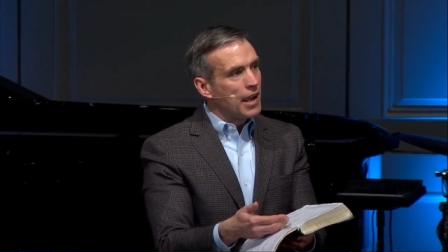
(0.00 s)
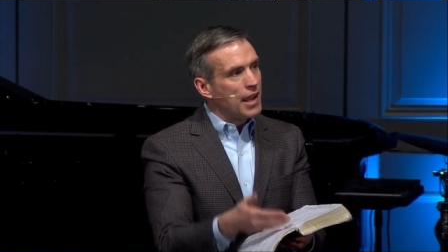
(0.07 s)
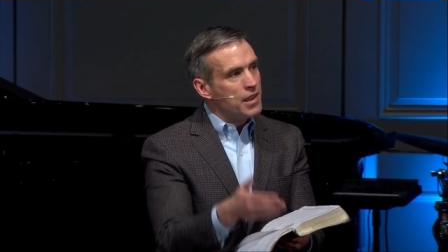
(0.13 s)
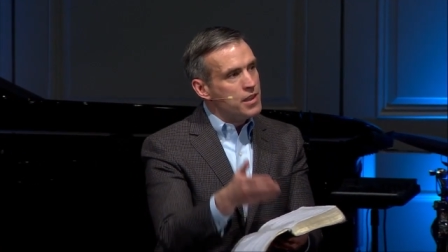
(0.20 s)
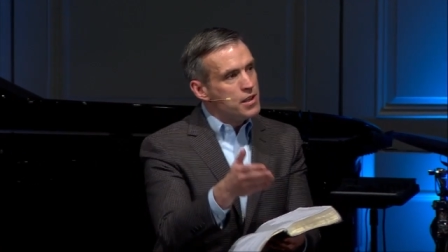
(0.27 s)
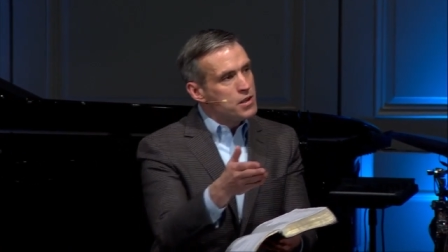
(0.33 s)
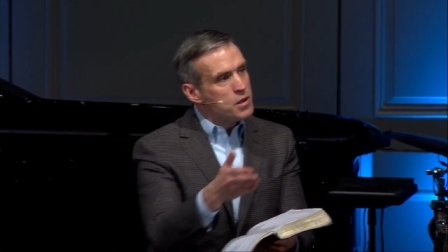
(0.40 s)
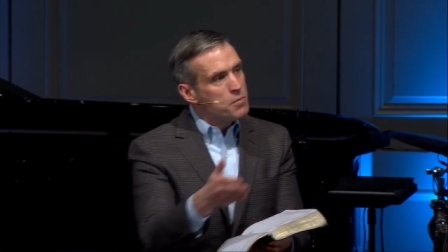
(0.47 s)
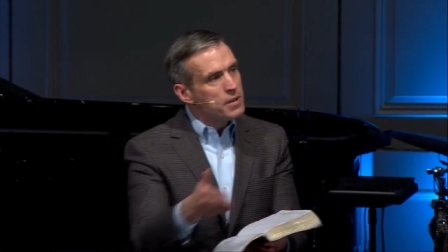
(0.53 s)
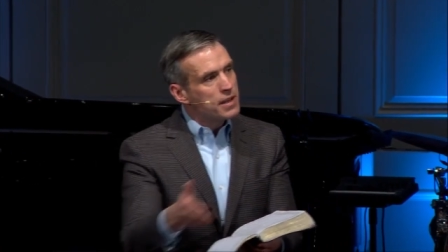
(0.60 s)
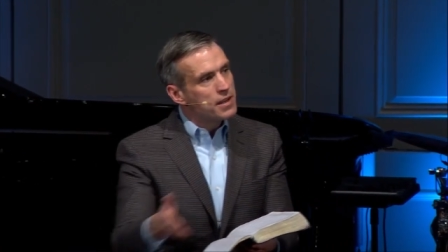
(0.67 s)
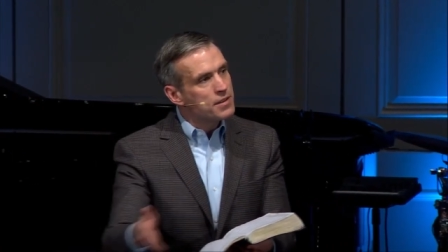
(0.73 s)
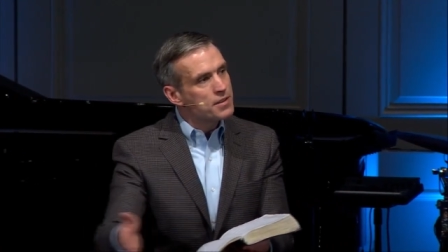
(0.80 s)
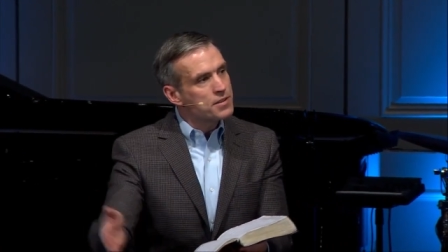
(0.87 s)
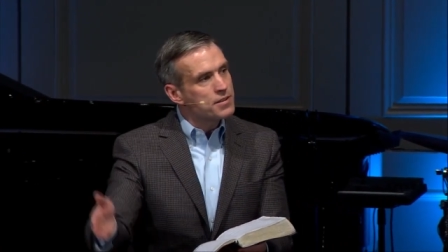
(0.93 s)
And then you
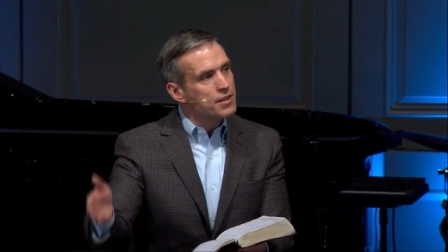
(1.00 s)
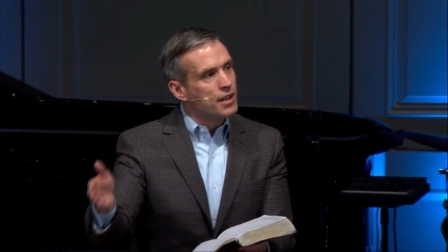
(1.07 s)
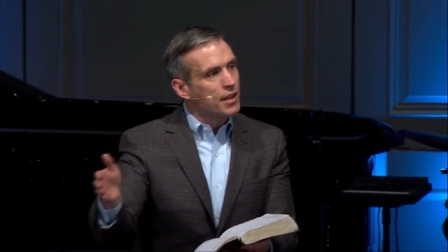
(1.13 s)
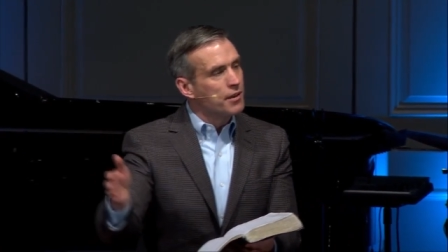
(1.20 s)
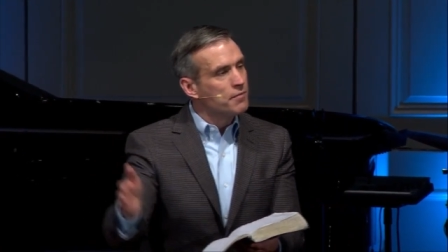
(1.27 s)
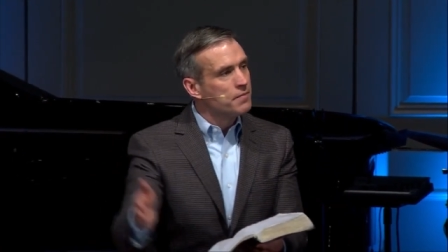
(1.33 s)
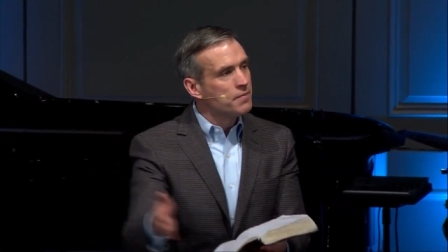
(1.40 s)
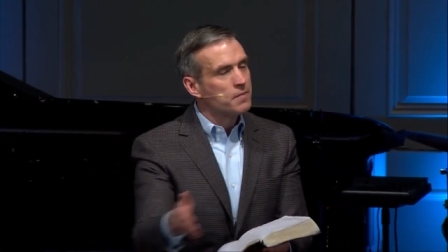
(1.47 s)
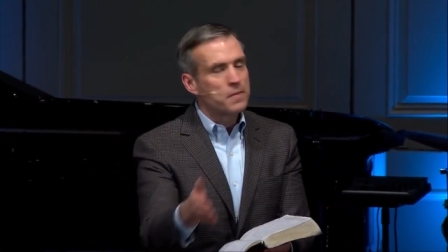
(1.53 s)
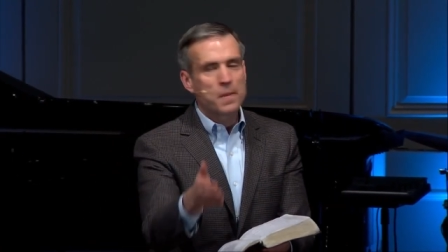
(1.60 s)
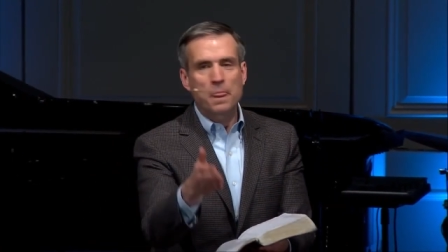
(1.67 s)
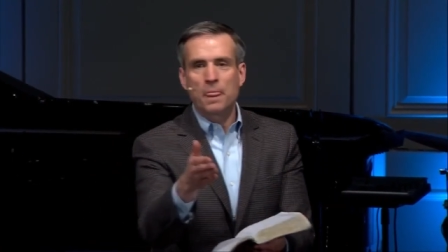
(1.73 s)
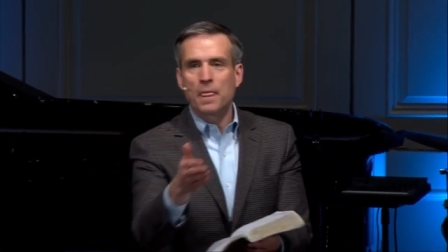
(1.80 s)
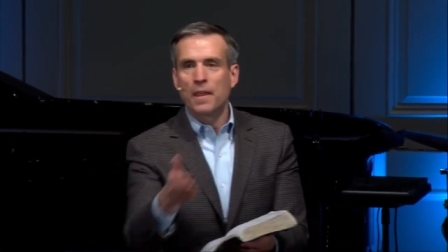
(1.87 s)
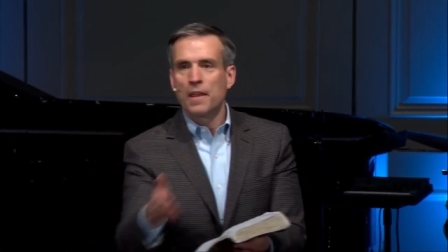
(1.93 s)
begin to see
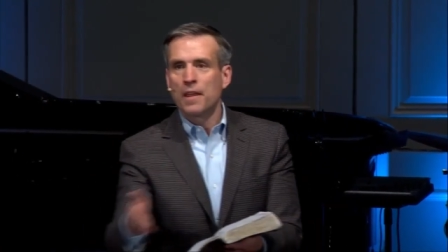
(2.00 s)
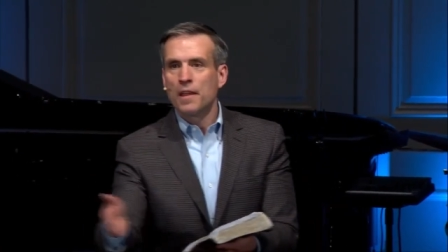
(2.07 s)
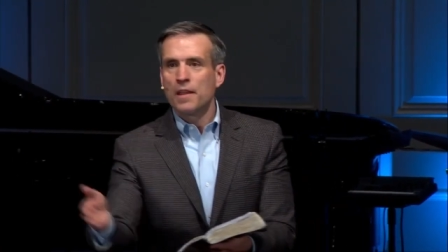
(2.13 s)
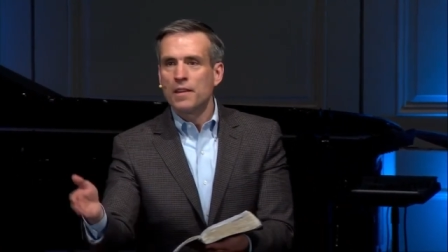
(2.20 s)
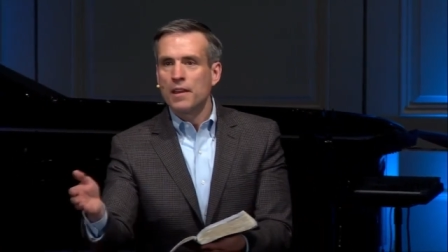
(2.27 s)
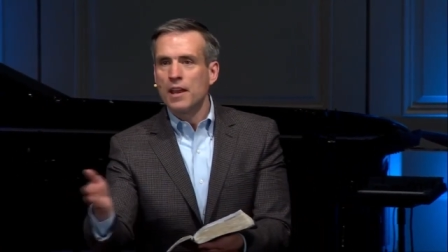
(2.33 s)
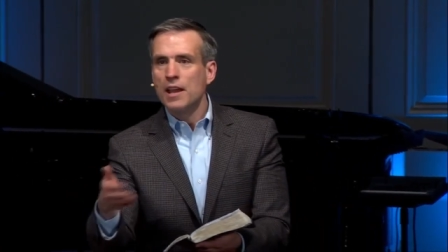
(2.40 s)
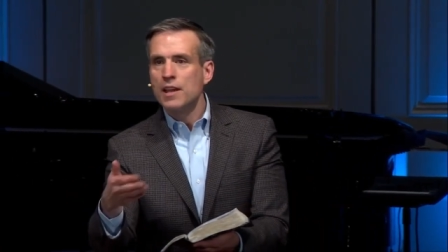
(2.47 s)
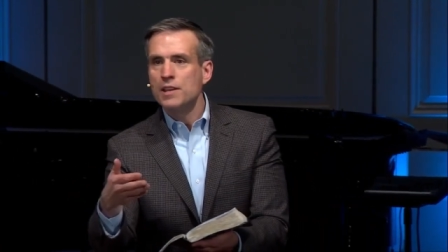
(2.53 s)
that